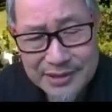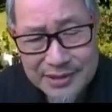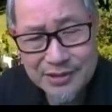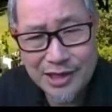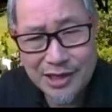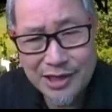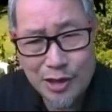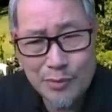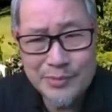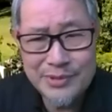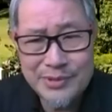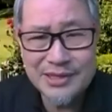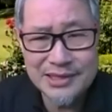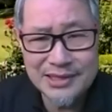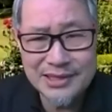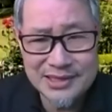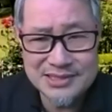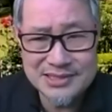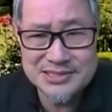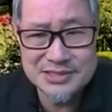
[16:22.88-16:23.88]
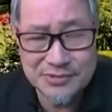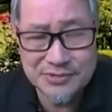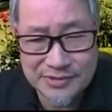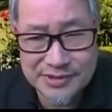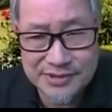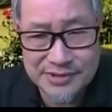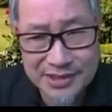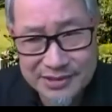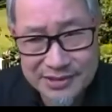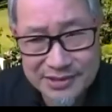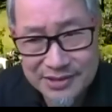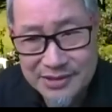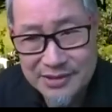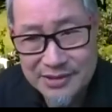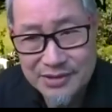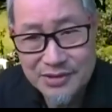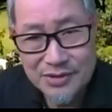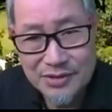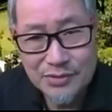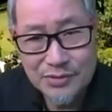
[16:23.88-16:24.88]
How many kids you think
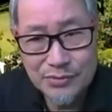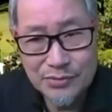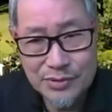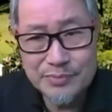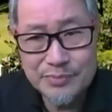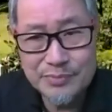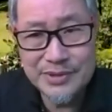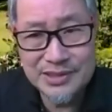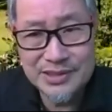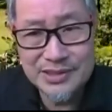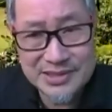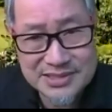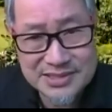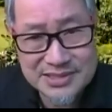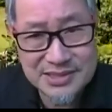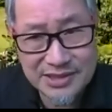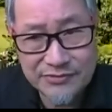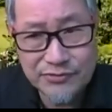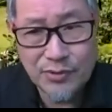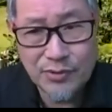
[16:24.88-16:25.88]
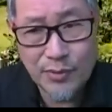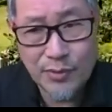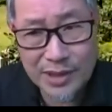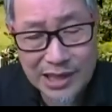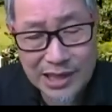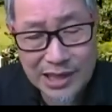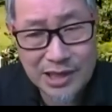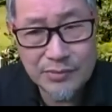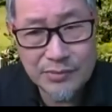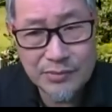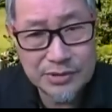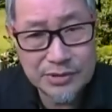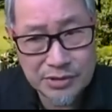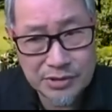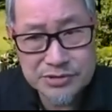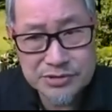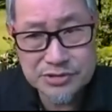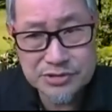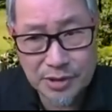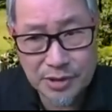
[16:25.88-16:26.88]
would be listening for one hour
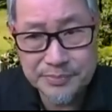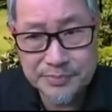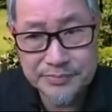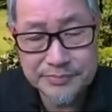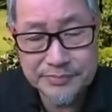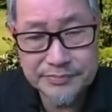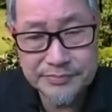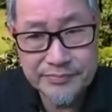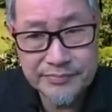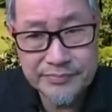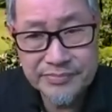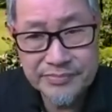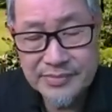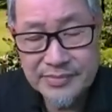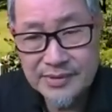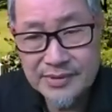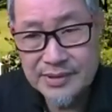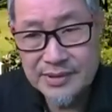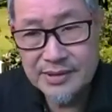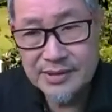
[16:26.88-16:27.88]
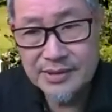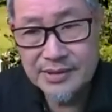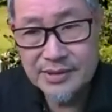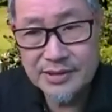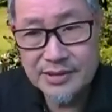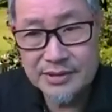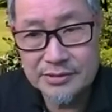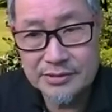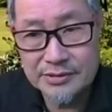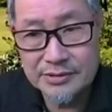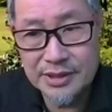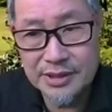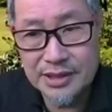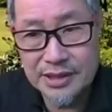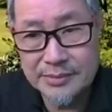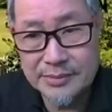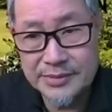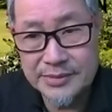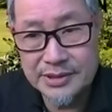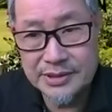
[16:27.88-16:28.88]
nonstop? Yeah. You know,
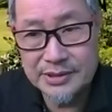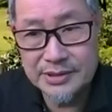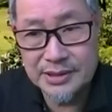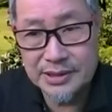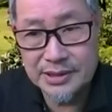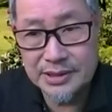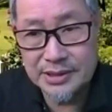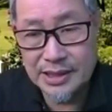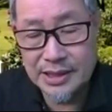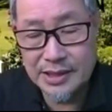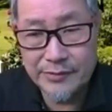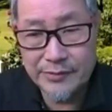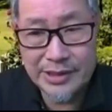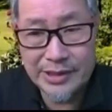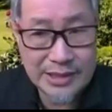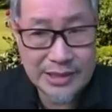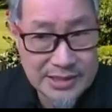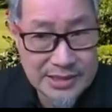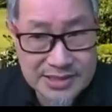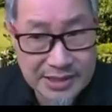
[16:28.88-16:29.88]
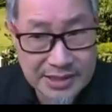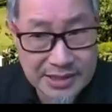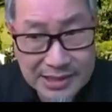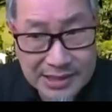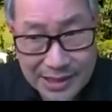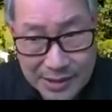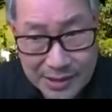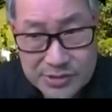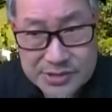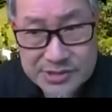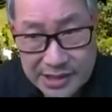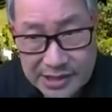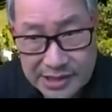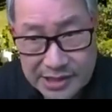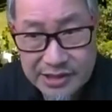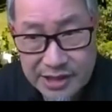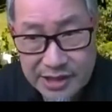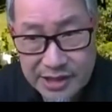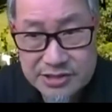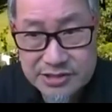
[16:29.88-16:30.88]
I mean, yeah. uh, as a kid, I was
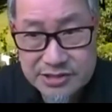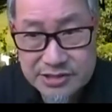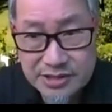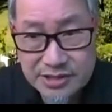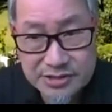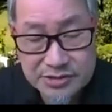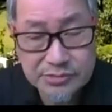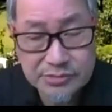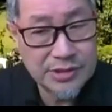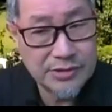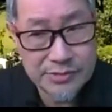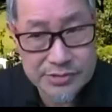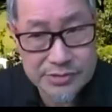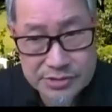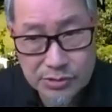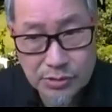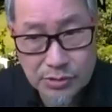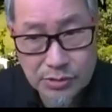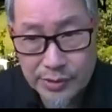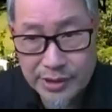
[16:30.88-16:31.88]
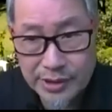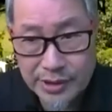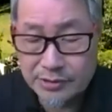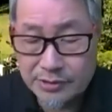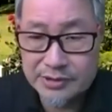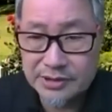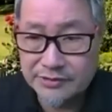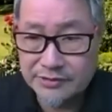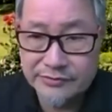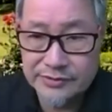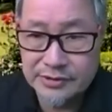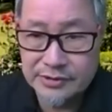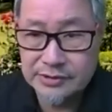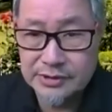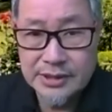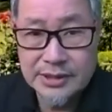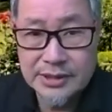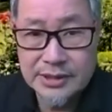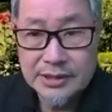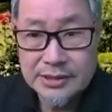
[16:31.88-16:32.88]
ADHD, so there was no way I could have, you know.
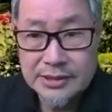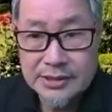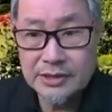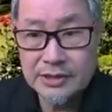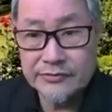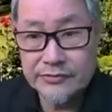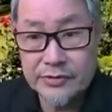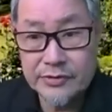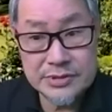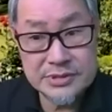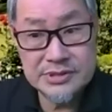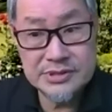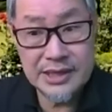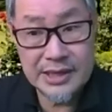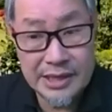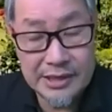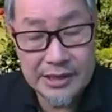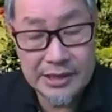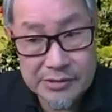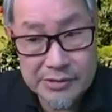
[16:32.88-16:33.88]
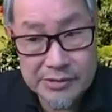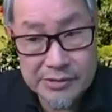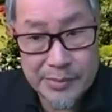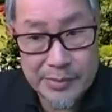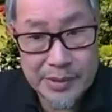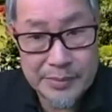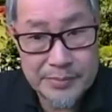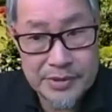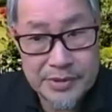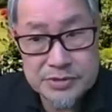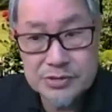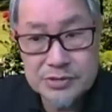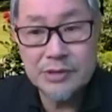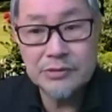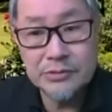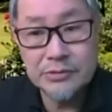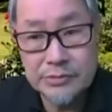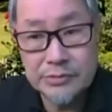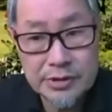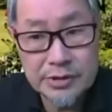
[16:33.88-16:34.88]
Then, of course, they cannot remember. So, how
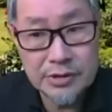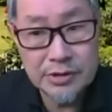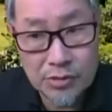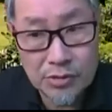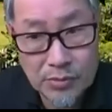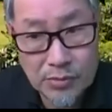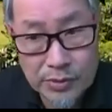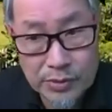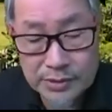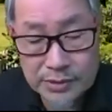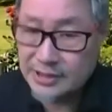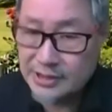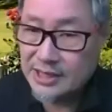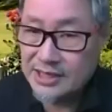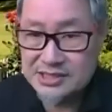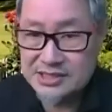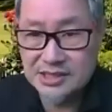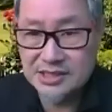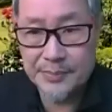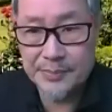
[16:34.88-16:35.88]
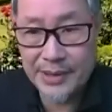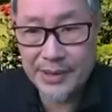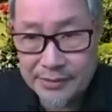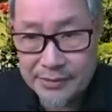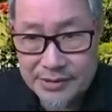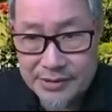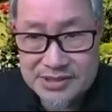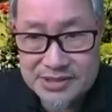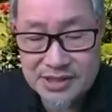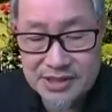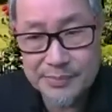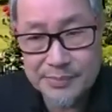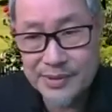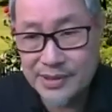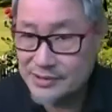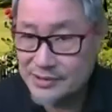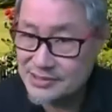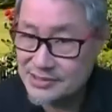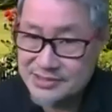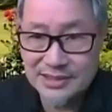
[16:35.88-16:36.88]
to do their homework? They ask their parents, and their
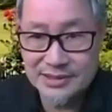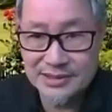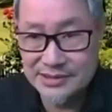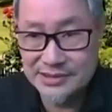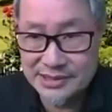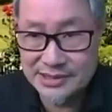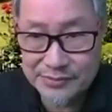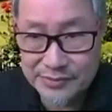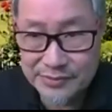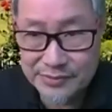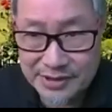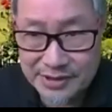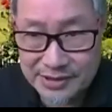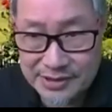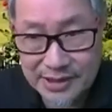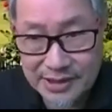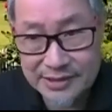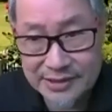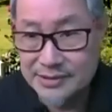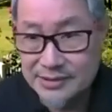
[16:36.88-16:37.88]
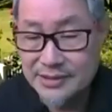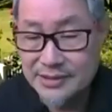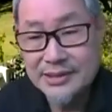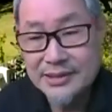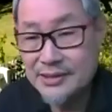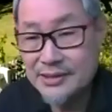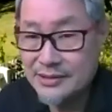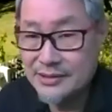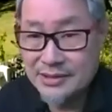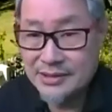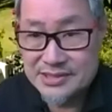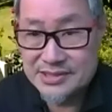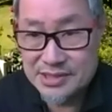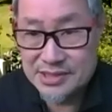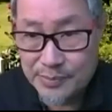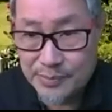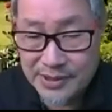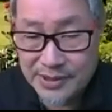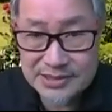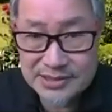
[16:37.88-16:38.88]
parents can't deal with it. Then there's
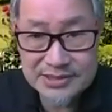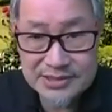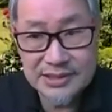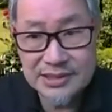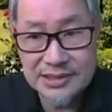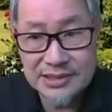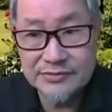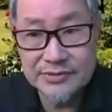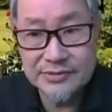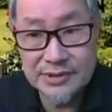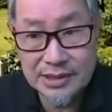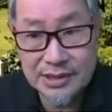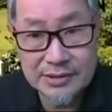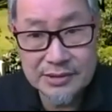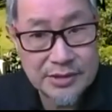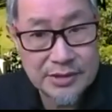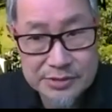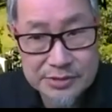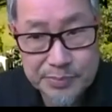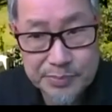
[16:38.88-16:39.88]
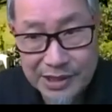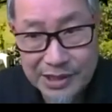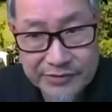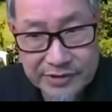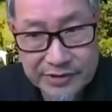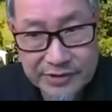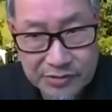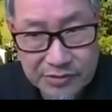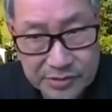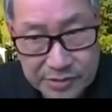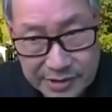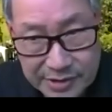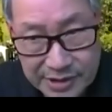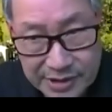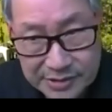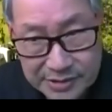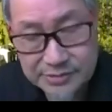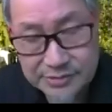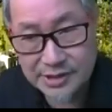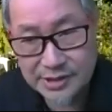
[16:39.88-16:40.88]
siblings, and then after use private
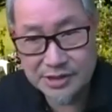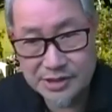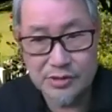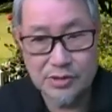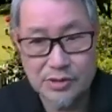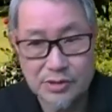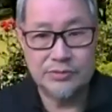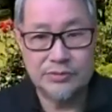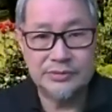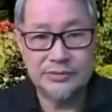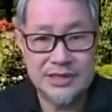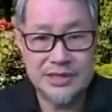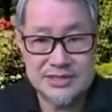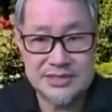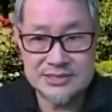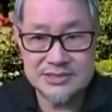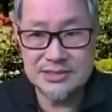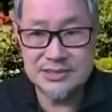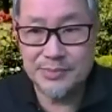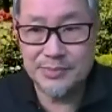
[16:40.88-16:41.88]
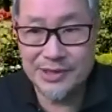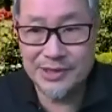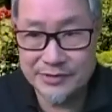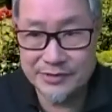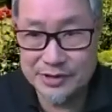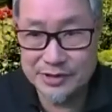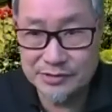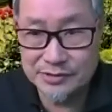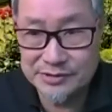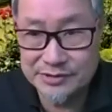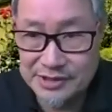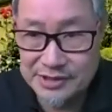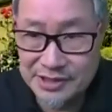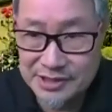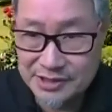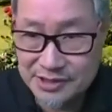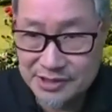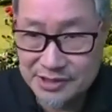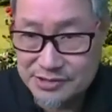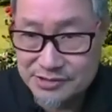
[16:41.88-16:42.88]
tutoring. So there you go. There's the private tutoring
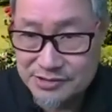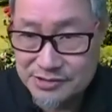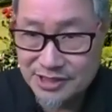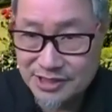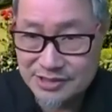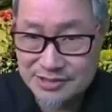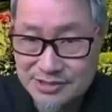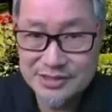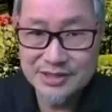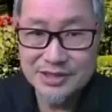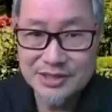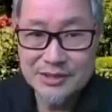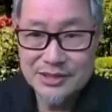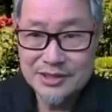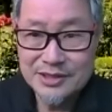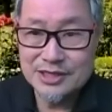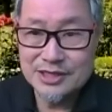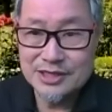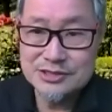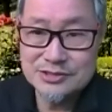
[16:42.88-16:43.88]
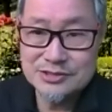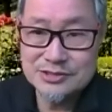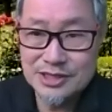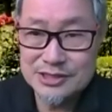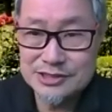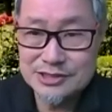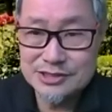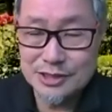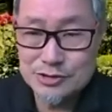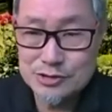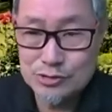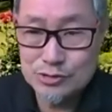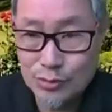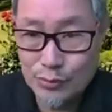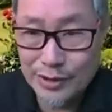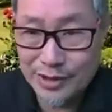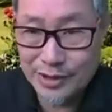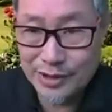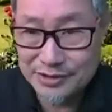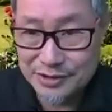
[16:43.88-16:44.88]
industry has has has done so
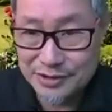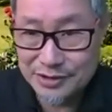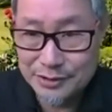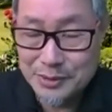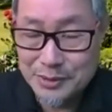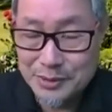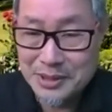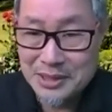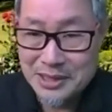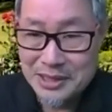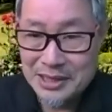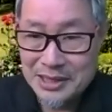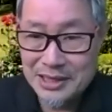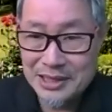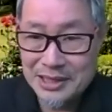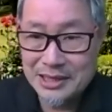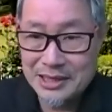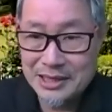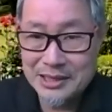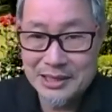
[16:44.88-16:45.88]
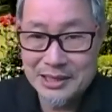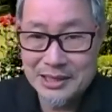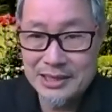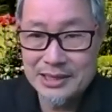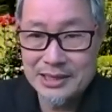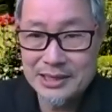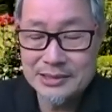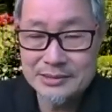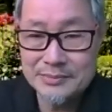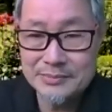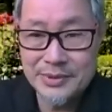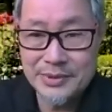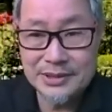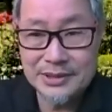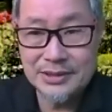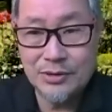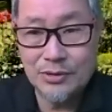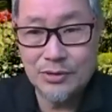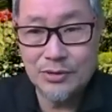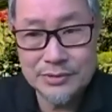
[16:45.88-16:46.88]
well, you know. Yeah. Uh, and but
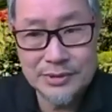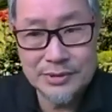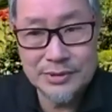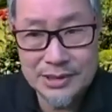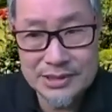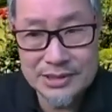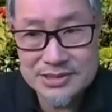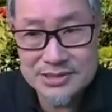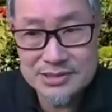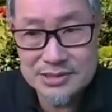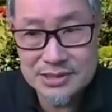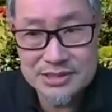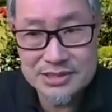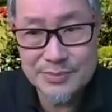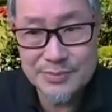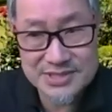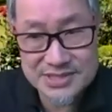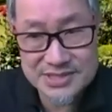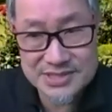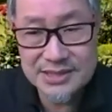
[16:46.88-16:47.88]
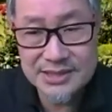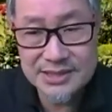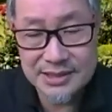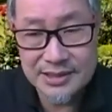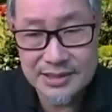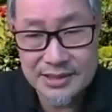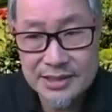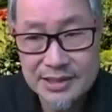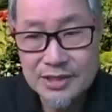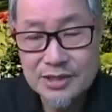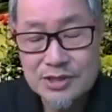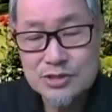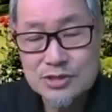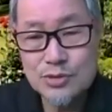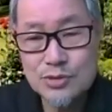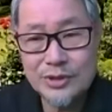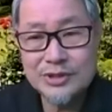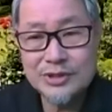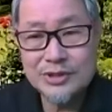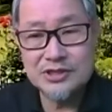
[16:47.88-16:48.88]
the whole thing is is a bit silly. So
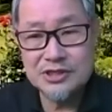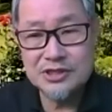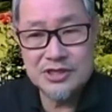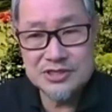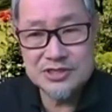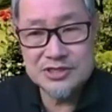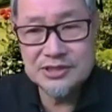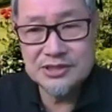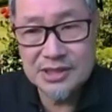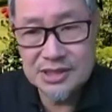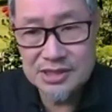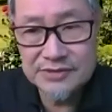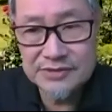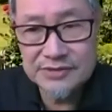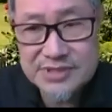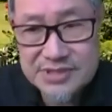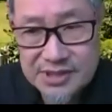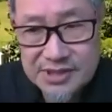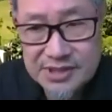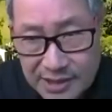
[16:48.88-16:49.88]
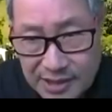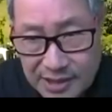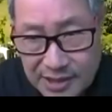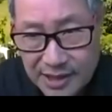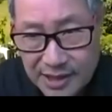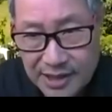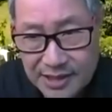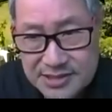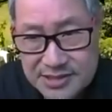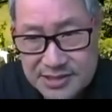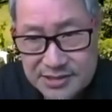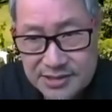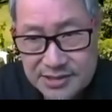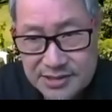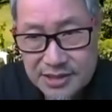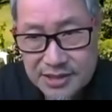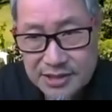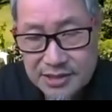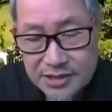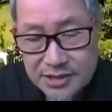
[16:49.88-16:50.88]
what the teacher delivers in class
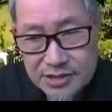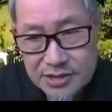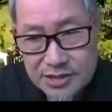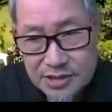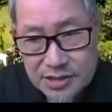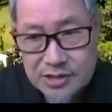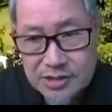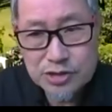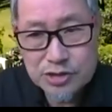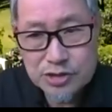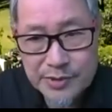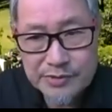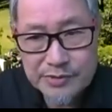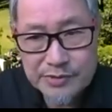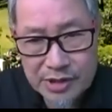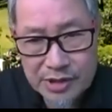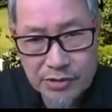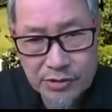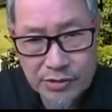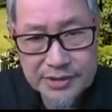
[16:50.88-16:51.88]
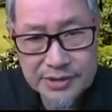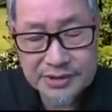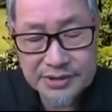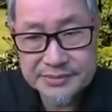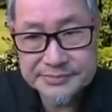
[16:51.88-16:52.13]
should be recorded.